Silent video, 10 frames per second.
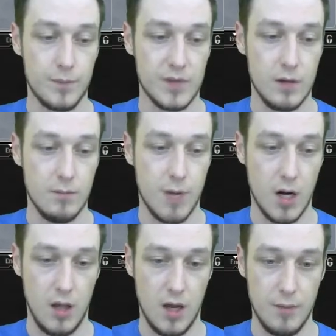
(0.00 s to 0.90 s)

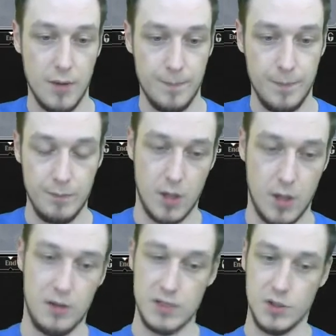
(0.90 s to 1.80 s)
Muddle
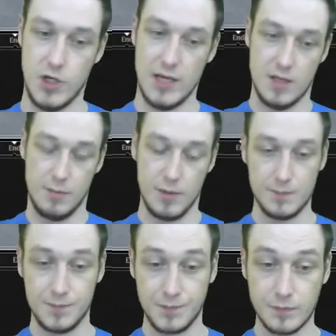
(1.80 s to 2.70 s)
Disenchant up.
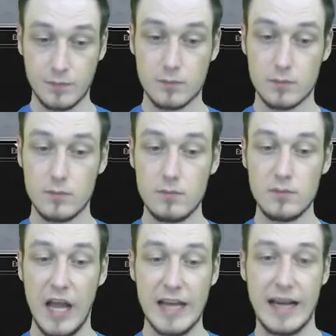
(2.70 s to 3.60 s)

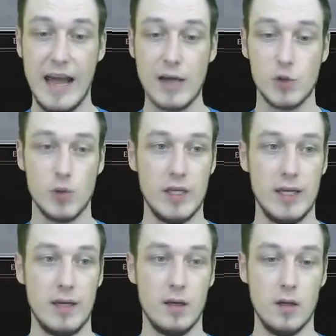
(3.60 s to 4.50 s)
I can
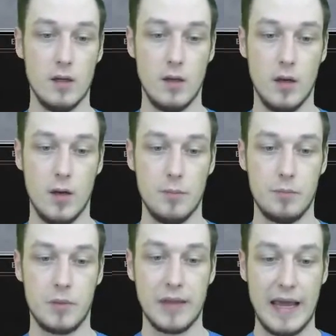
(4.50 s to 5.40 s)
actually
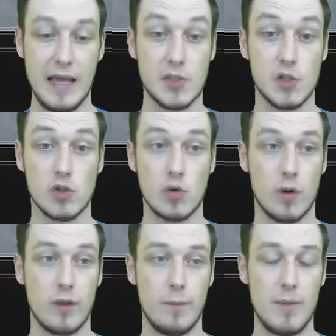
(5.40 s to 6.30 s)
play
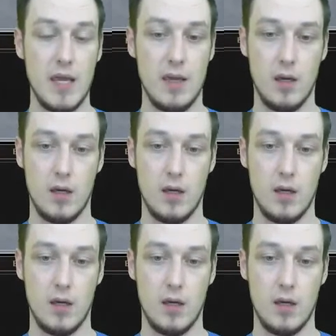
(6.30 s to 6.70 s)
Sword of the Meek,